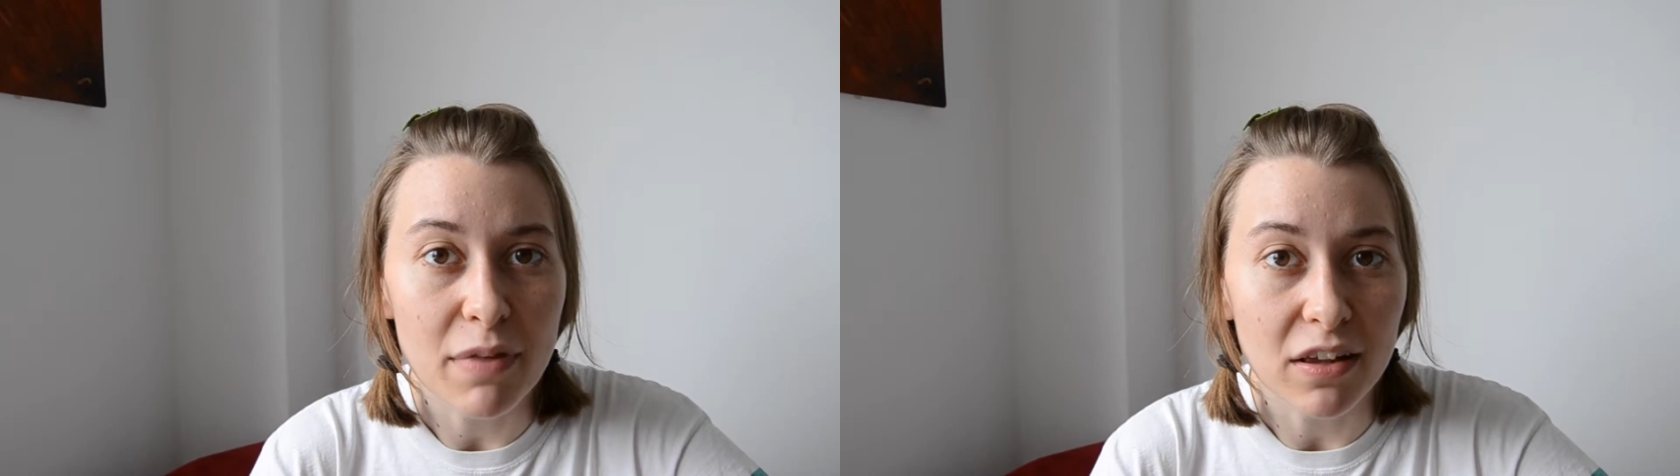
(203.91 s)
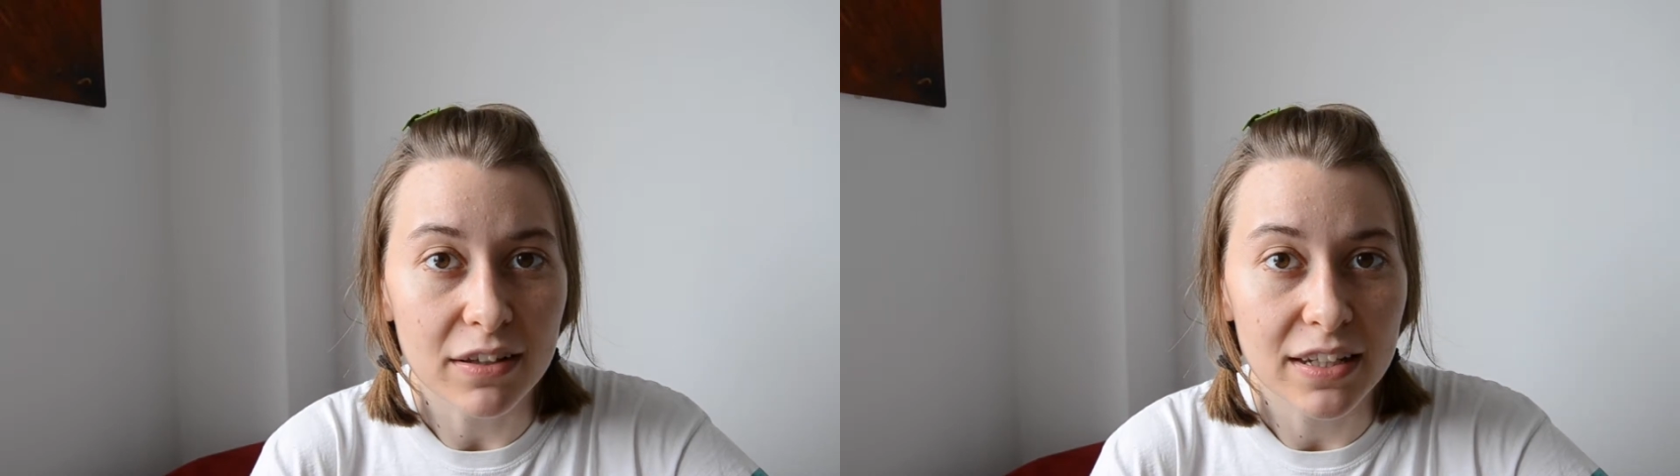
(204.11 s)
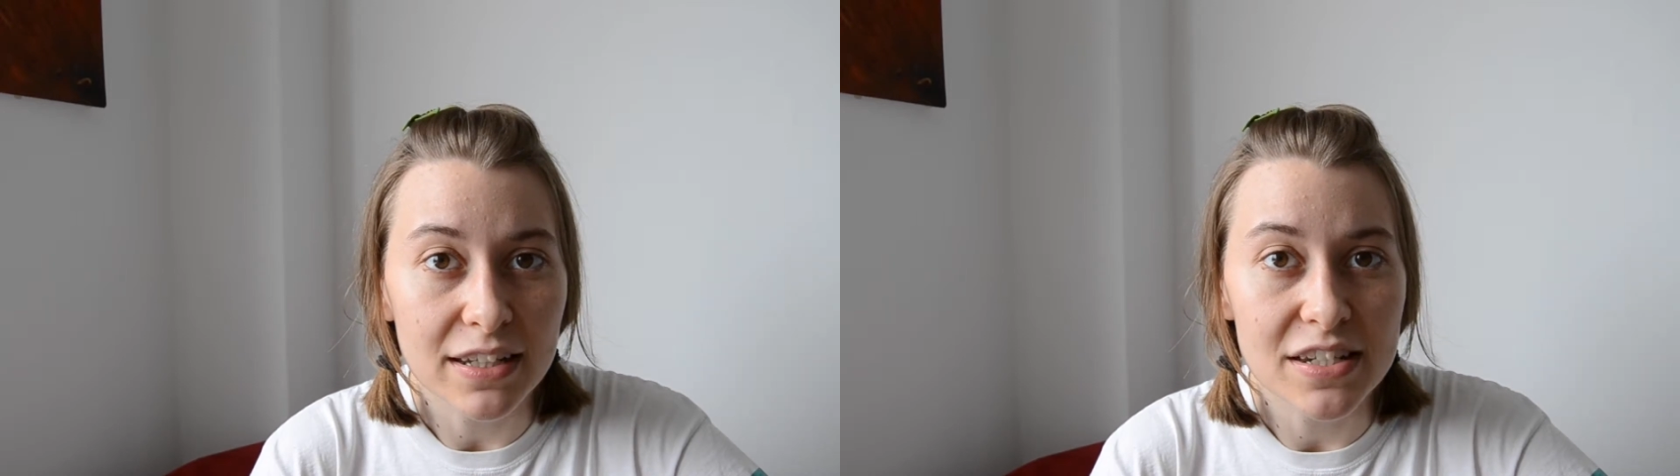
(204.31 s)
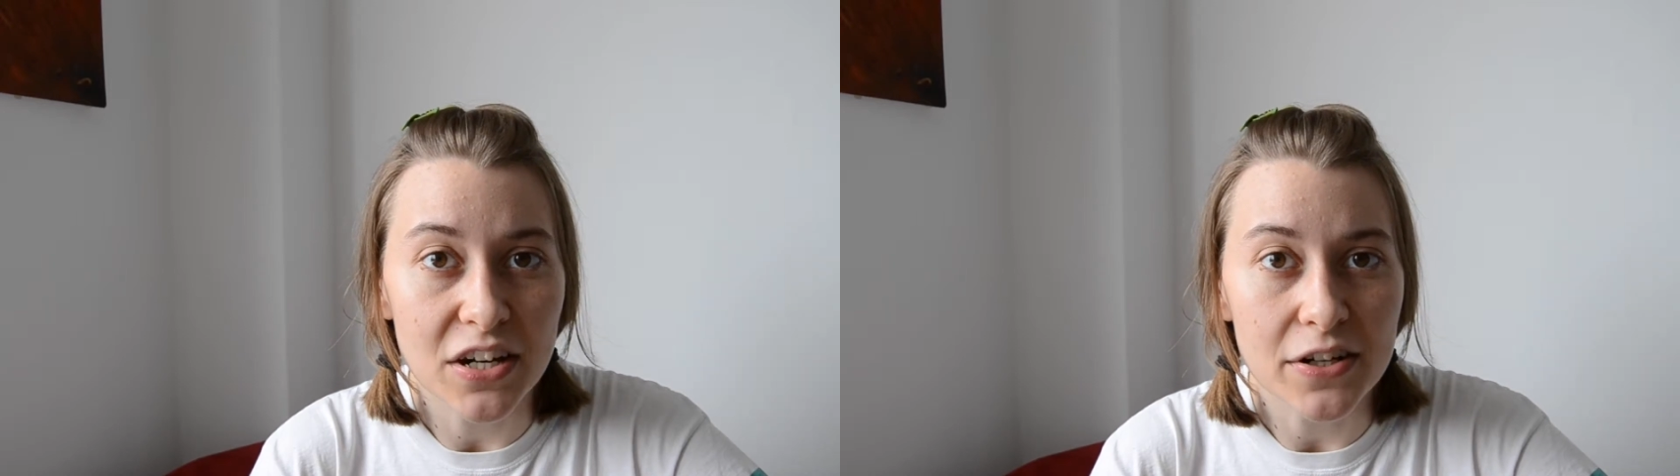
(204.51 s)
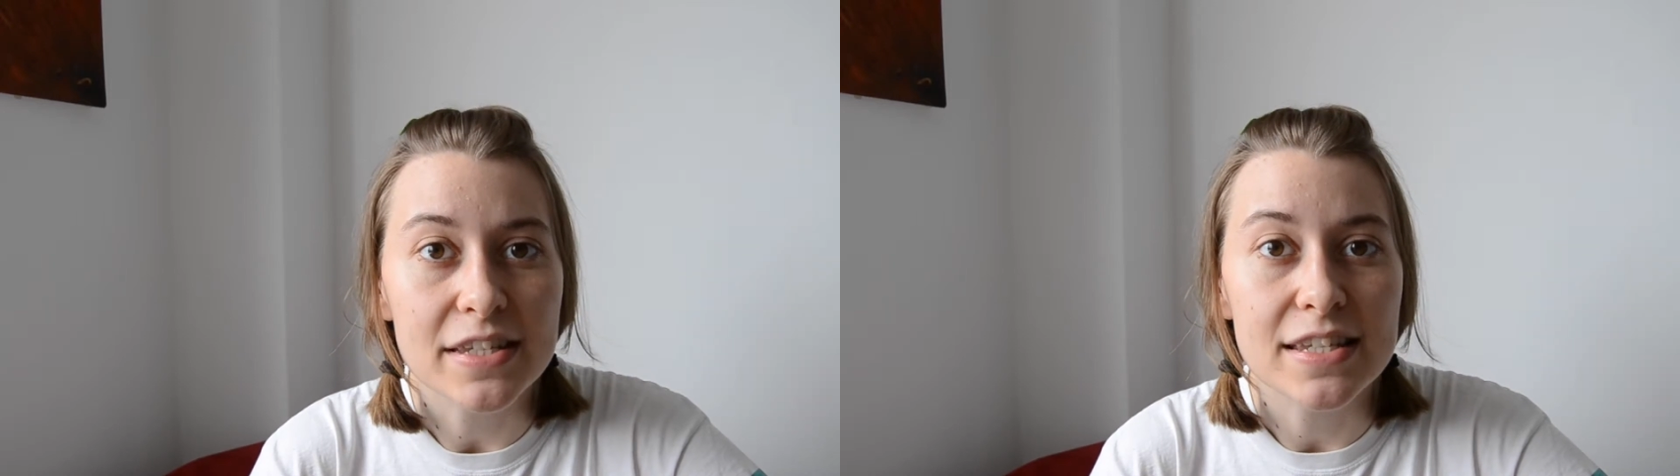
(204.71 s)
Balcony and
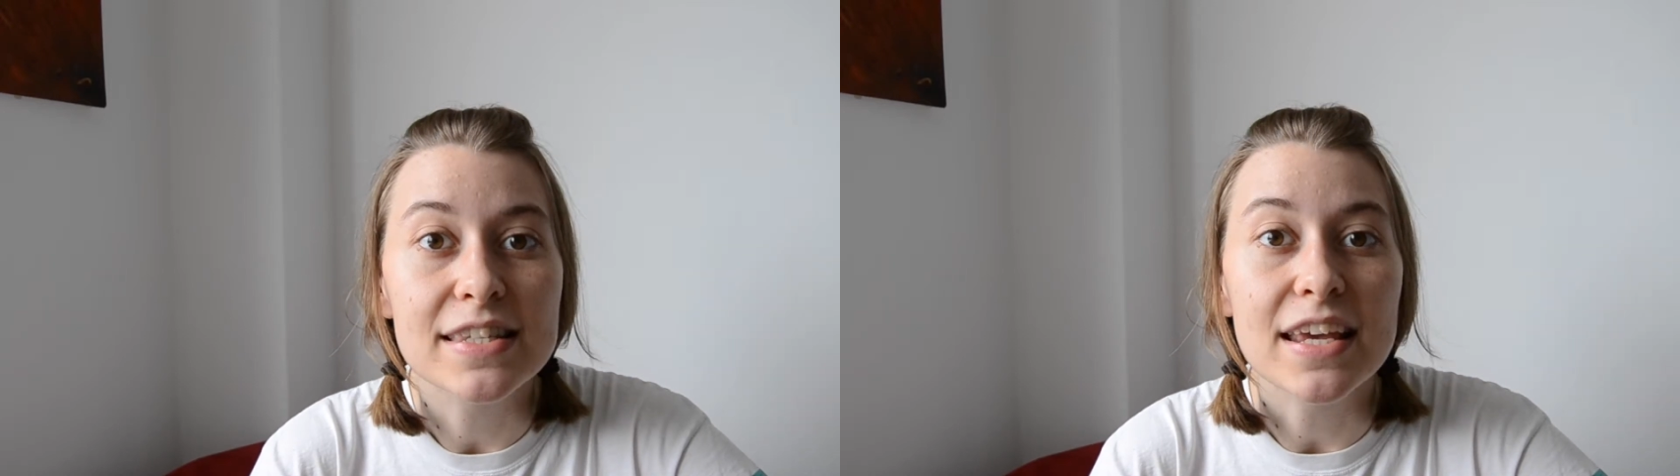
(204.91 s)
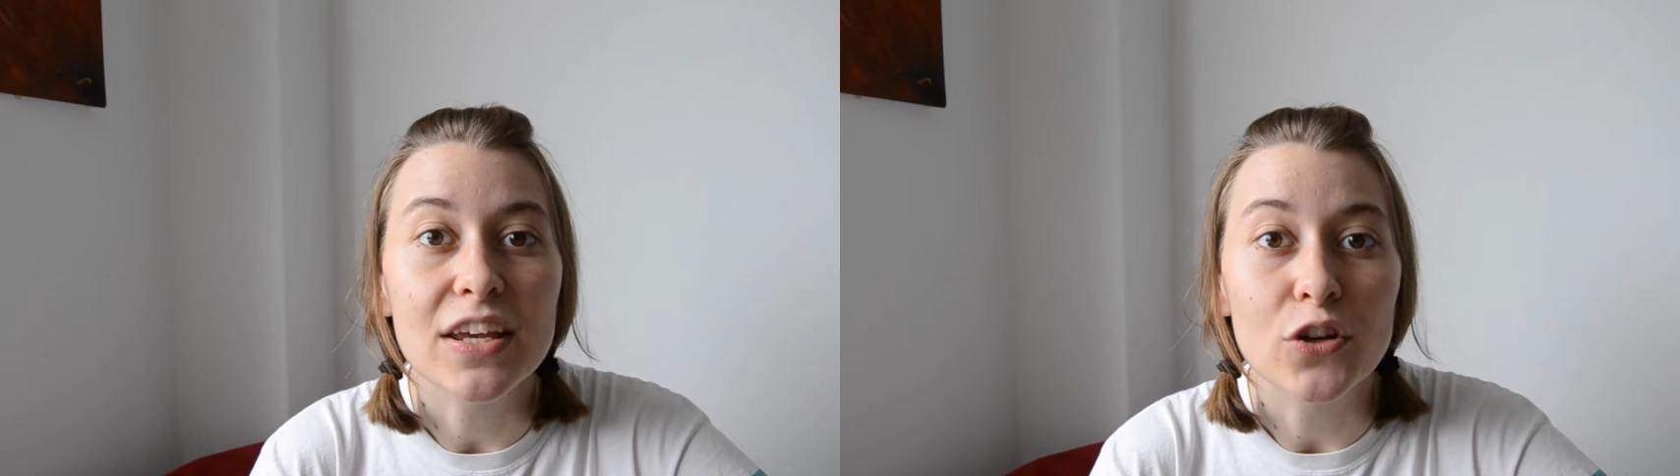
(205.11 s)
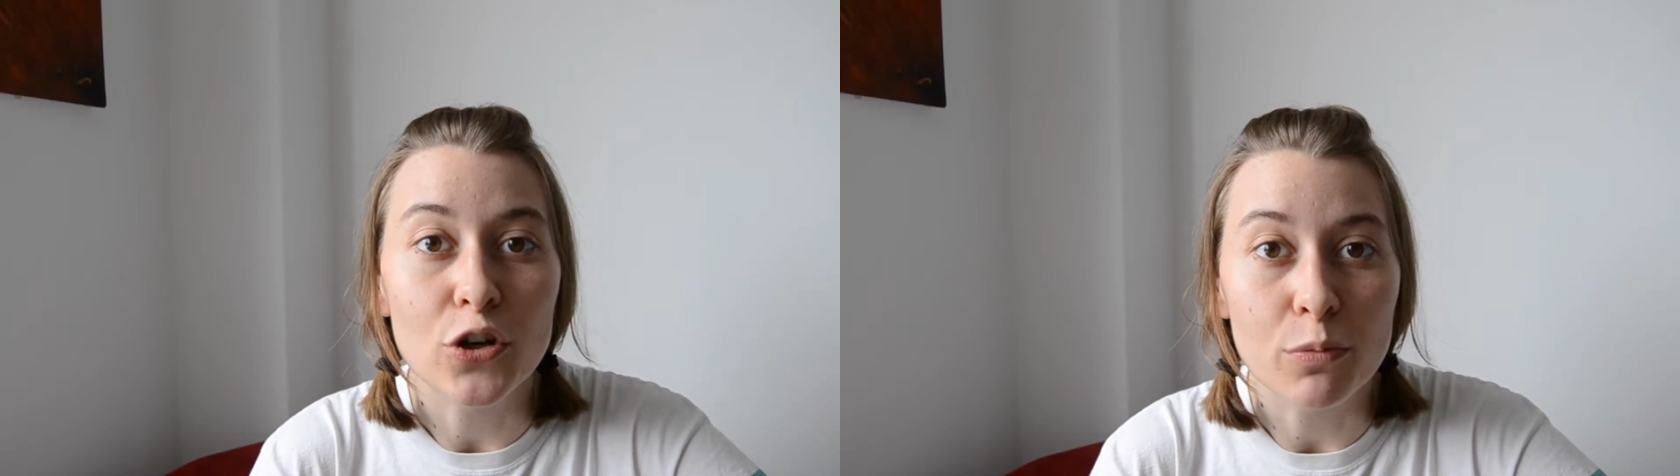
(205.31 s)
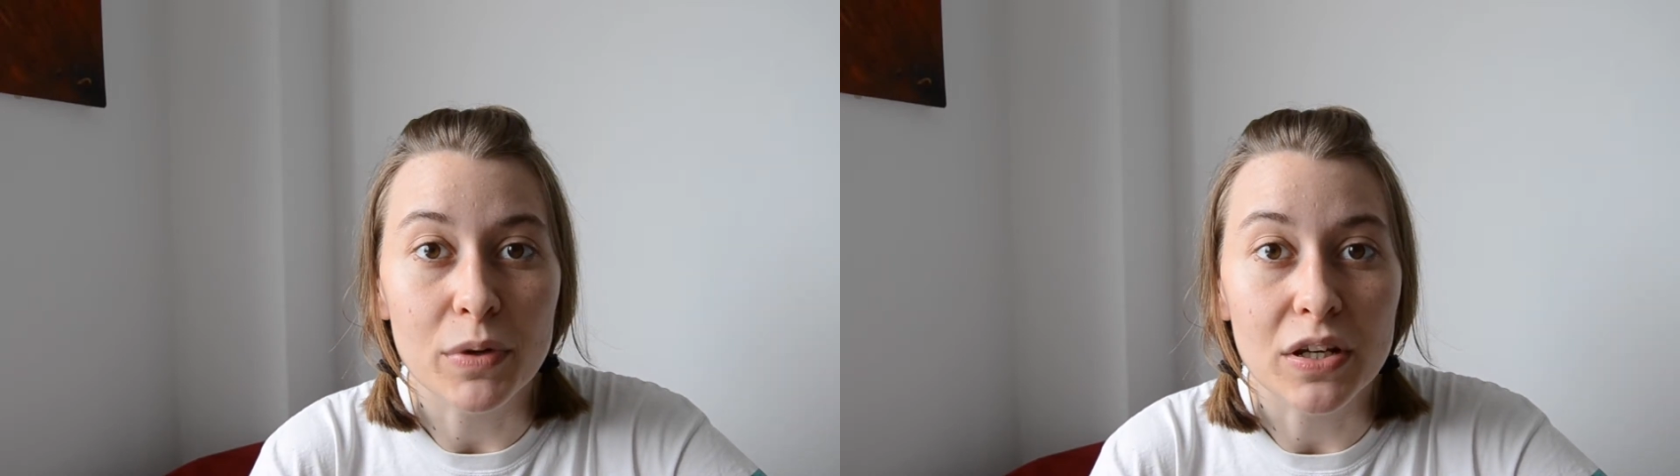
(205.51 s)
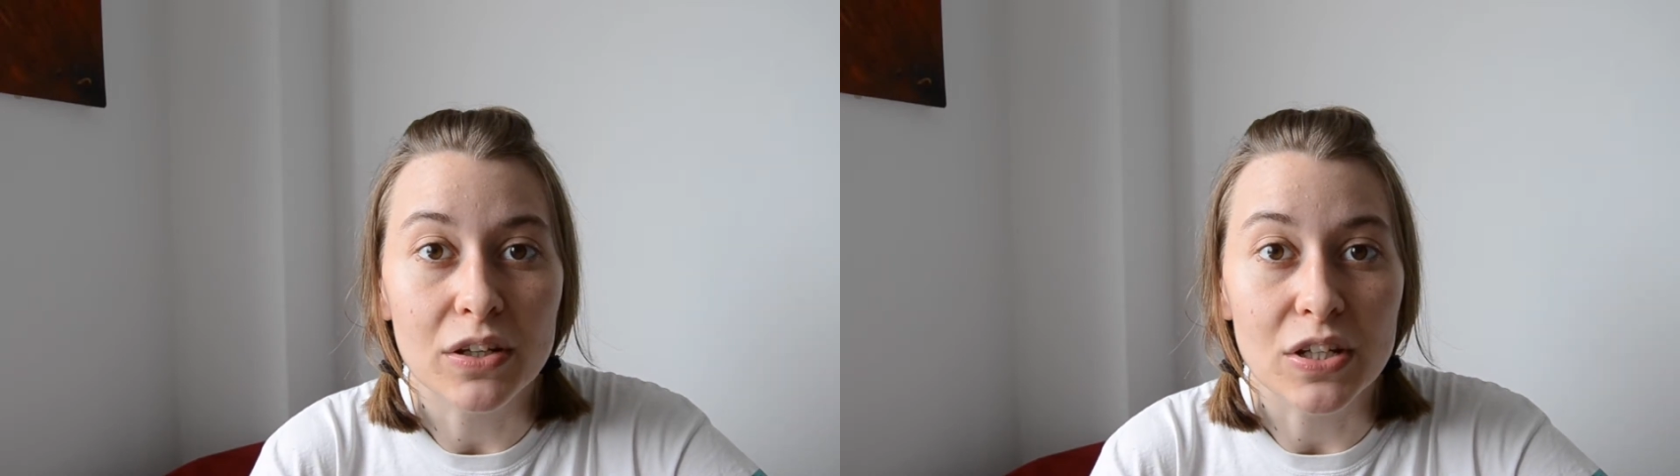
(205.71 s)
Terraces in Urban